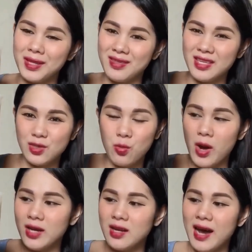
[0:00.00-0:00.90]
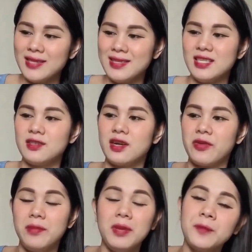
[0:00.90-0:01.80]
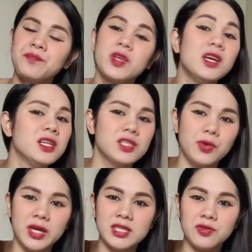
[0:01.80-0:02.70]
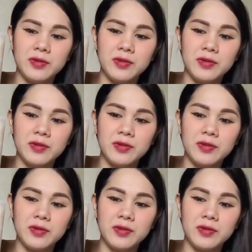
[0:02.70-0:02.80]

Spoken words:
But this one guys is creamy. So it's